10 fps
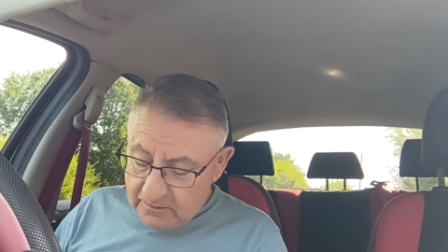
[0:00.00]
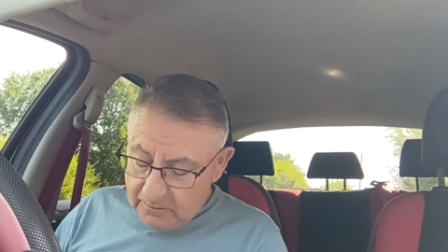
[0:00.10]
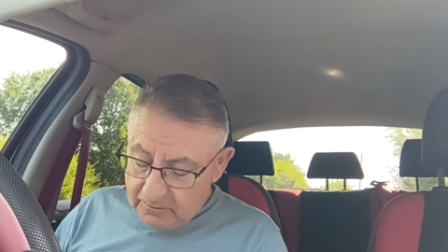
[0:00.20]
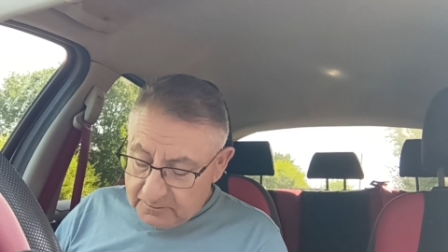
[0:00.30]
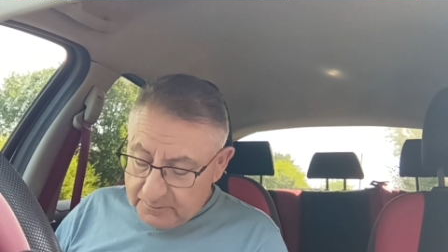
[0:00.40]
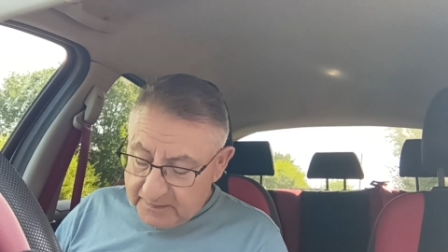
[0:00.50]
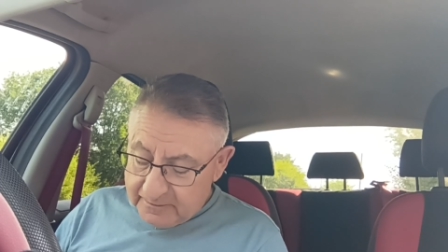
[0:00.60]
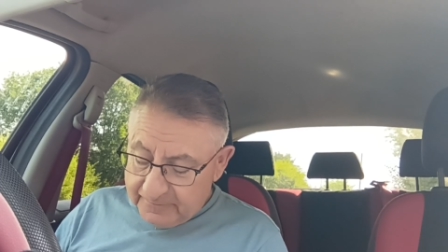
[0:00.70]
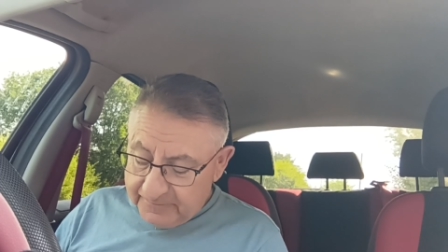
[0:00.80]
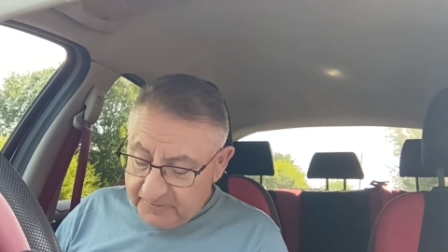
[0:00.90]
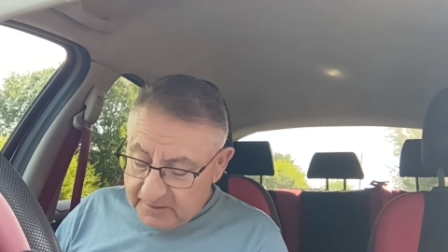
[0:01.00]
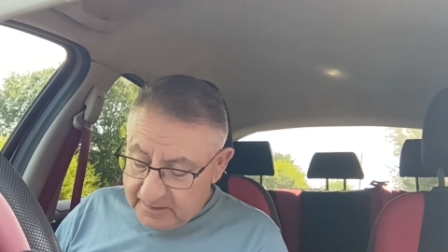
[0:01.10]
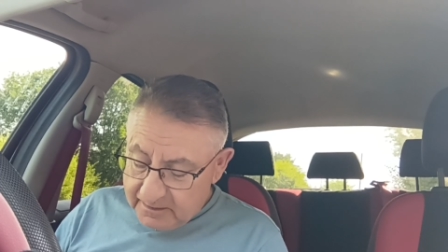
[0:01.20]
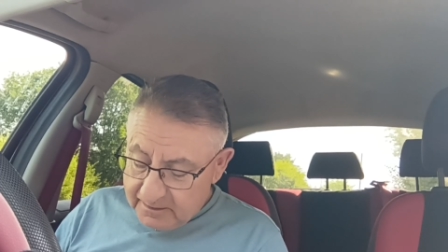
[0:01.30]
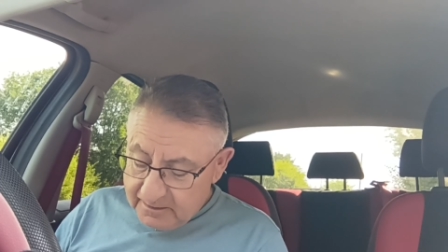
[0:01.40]
called being
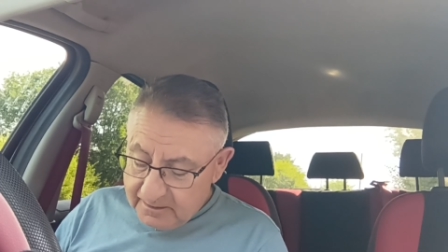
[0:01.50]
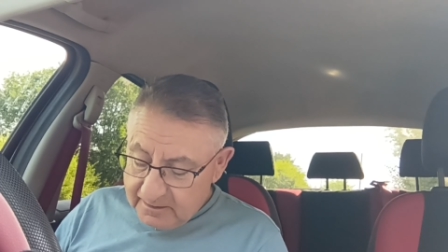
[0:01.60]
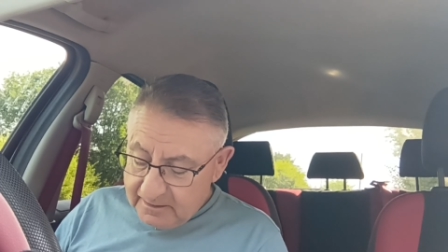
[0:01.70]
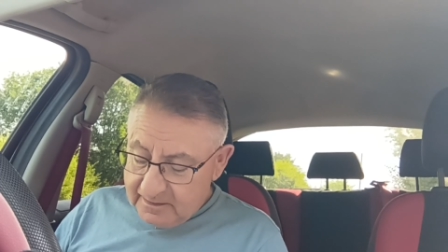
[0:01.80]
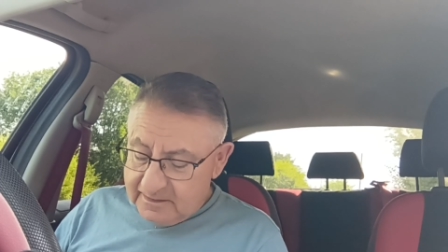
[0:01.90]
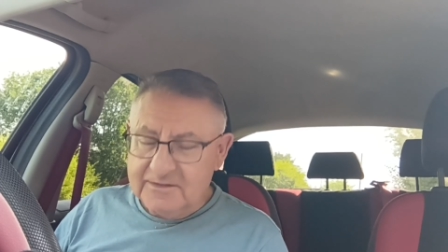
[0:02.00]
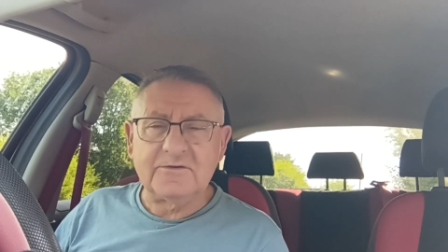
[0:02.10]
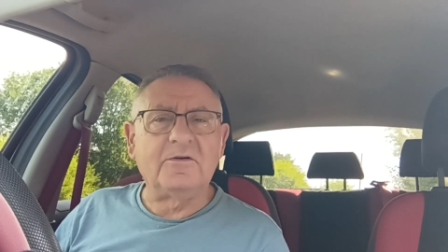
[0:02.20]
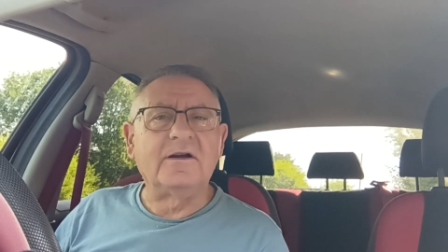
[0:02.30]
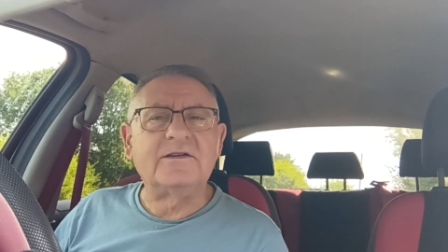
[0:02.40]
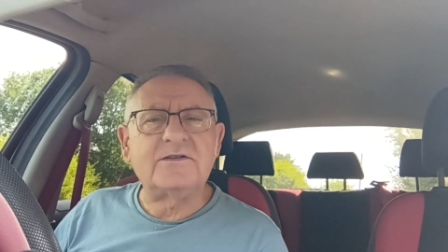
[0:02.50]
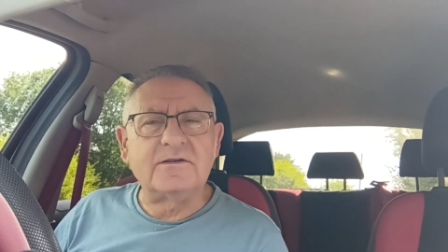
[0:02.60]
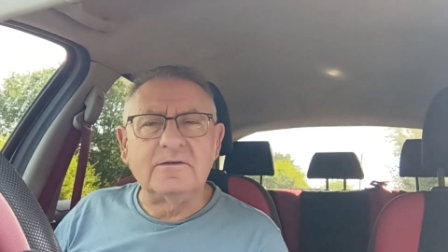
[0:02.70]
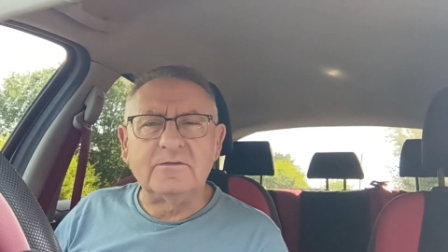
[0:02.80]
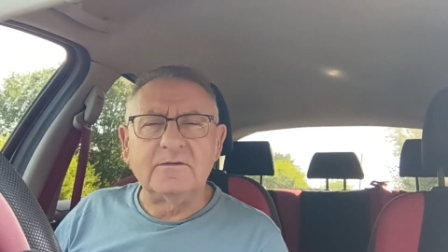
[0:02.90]
free is Christ's
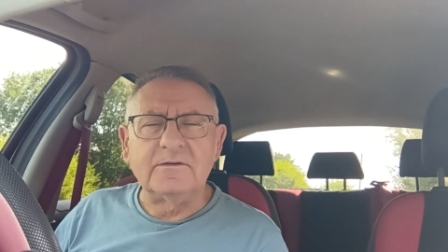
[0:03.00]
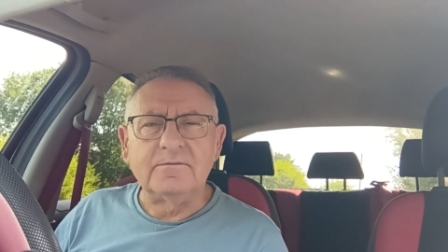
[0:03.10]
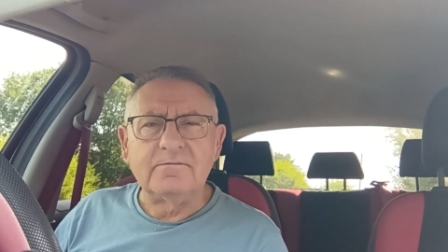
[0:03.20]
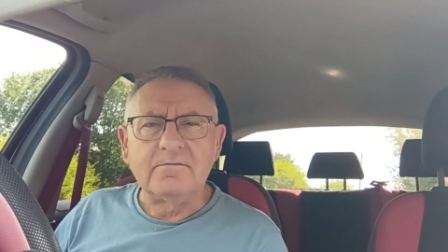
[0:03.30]
servant.